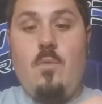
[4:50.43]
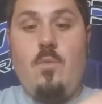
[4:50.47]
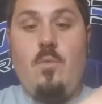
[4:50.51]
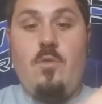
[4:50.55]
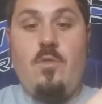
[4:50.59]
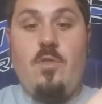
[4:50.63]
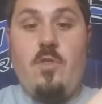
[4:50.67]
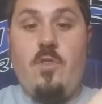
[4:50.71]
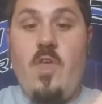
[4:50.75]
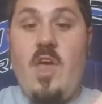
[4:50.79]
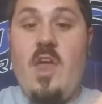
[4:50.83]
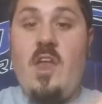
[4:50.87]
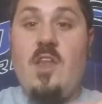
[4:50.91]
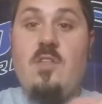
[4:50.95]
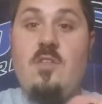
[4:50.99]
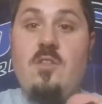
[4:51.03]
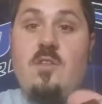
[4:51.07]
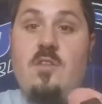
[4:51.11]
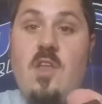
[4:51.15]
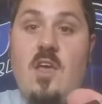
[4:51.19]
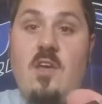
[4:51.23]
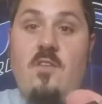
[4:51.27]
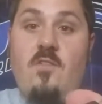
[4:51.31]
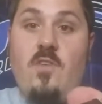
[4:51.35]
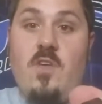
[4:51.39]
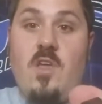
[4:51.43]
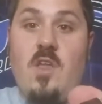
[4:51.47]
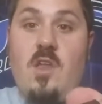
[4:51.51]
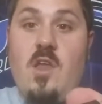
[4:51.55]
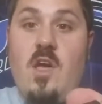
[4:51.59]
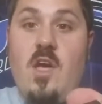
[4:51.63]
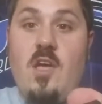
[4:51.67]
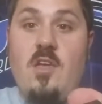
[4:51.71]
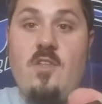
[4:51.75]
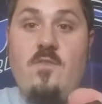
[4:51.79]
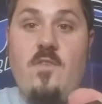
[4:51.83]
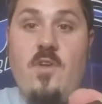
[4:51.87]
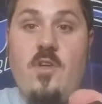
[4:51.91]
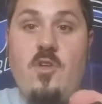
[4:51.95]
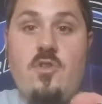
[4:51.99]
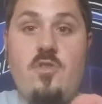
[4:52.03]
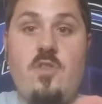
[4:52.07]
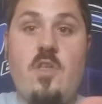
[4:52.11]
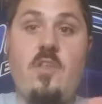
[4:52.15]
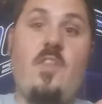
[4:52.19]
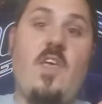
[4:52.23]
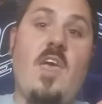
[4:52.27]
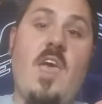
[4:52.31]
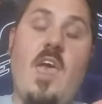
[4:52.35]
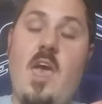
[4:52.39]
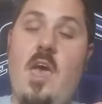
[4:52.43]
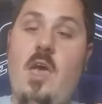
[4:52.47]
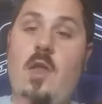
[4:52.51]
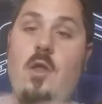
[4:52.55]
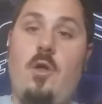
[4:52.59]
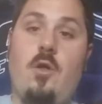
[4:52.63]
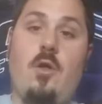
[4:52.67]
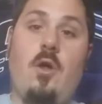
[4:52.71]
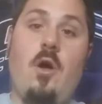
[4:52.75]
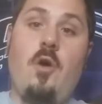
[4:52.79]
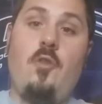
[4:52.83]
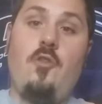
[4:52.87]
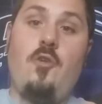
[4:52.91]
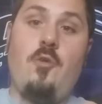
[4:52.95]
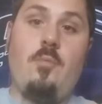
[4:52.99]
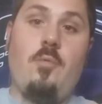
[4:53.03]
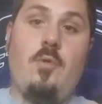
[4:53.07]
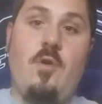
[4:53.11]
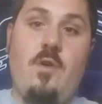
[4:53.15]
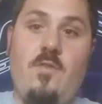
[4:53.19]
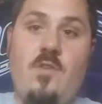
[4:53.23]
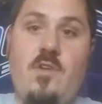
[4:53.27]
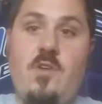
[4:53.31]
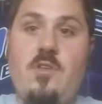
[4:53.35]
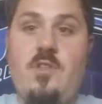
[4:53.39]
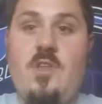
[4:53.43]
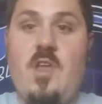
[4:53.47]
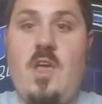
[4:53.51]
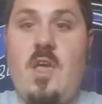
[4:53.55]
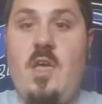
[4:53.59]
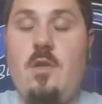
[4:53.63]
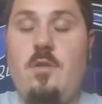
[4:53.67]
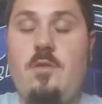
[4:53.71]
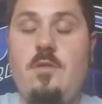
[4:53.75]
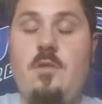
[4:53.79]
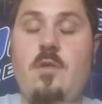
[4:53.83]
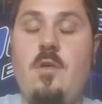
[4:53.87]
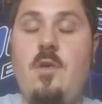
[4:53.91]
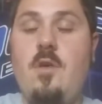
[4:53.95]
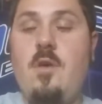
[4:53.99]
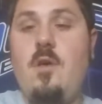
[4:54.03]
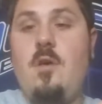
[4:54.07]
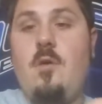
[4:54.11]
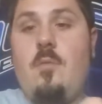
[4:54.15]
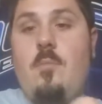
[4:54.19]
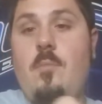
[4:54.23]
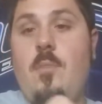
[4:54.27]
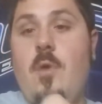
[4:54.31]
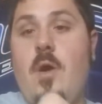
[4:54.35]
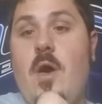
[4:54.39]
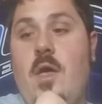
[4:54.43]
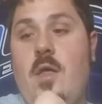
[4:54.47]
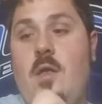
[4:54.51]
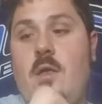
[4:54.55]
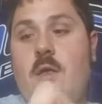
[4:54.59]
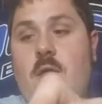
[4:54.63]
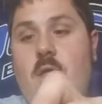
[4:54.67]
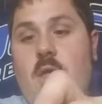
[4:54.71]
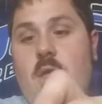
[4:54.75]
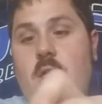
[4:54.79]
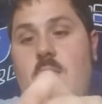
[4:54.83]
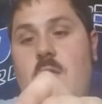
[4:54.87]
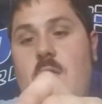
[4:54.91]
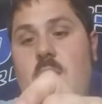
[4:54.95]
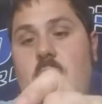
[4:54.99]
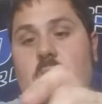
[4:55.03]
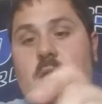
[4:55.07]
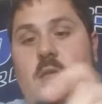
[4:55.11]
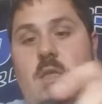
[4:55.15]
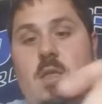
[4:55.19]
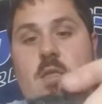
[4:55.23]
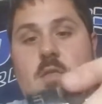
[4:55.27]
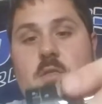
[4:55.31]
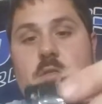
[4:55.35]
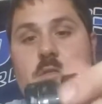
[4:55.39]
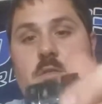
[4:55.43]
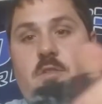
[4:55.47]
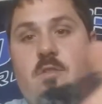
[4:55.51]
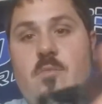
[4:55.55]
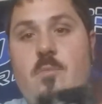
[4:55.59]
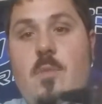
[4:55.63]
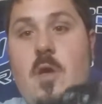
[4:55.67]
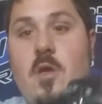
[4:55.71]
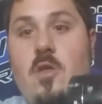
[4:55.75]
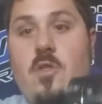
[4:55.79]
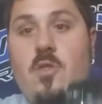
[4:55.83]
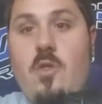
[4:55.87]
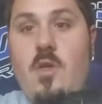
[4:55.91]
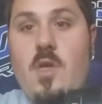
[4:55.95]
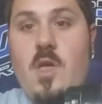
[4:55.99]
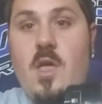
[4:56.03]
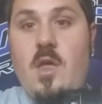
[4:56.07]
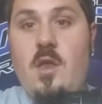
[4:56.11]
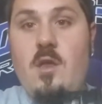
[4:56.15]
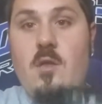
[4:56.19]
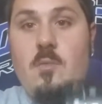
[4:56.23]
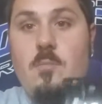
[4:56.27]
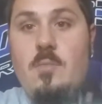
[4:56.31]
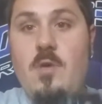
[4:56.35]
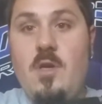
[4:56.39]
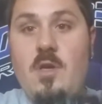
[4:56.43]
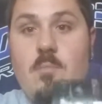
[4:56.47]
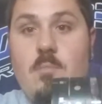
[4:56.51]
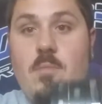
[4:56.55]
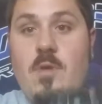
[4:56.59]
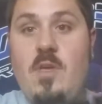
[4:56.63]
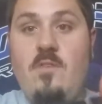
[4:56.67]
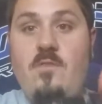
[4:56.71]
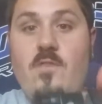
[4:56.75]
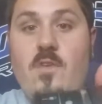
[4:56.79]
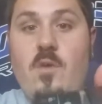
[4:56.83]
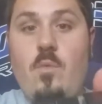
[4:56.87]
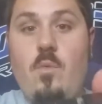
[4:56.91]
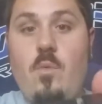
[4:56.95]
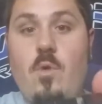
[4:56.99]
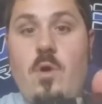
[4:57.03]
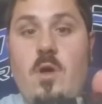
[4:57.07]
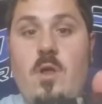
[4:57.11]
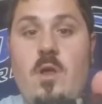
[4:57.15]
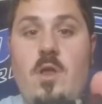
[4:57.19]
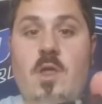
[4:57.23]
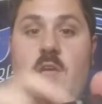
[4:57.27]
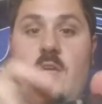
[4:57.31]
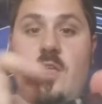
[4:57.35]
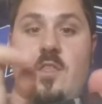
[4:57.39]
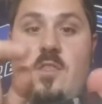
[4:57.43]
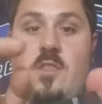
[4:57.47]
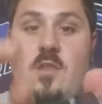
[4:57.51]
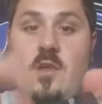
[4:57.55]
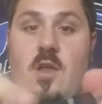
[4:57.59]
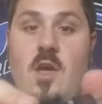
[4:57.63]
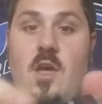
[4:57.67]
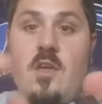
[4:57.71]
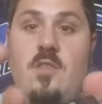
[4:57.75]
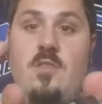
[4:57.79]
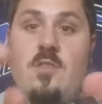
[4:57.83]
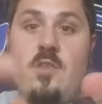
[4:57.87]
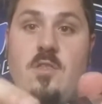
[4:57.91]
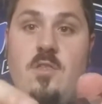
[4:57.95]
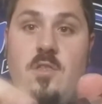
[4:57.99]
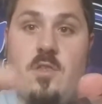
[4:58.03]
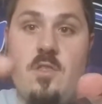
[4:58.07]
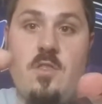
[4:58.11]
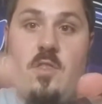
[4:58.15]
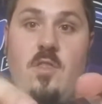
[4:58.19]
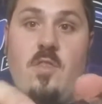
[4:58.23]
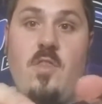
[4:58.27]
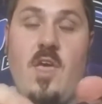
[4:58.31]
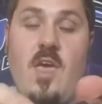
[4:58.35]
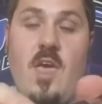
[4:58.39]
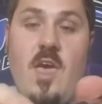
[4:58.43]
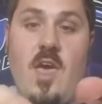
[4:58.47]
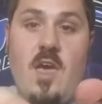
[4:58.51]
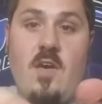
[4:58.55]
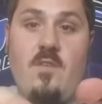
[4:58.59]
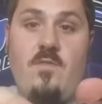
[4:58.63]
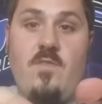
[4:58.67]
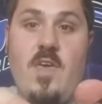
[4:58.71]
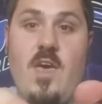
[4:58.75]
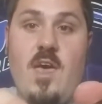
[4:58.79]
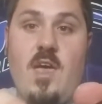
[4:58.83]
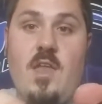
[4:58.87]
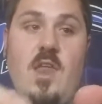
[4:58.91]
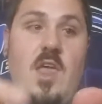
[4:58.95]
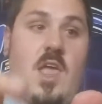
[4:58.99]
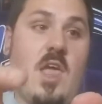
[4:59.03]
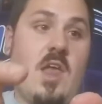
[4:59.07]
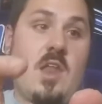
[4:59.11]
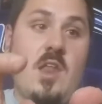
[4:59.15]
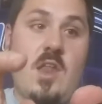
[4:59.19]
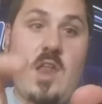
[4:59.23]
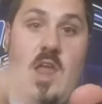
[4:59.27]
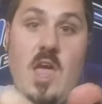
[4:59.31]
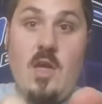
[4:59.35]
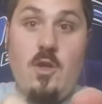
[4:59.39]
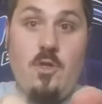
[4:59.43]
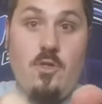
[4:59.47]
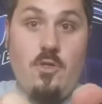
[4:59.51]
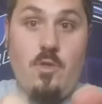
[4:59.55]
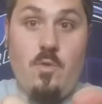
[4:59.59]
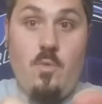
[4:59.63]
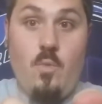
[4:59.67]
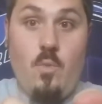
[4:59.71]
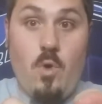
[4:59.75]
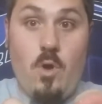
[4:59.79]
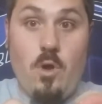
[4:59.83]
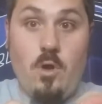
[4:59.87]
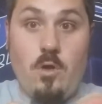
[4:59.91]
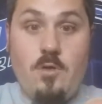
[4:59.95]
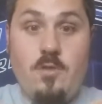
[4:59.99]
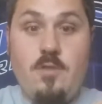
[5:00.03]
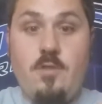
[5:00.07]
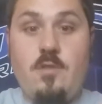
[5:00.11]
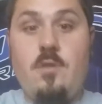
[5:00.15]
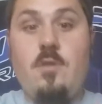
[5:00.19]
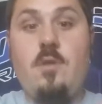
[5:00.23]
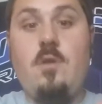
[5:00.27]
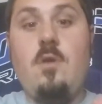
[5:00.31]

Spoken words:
So that is definitely a nice feature that they had on all their previous tanks, but especially in a big beefy one, it's nice to see that they have that, and it actually works.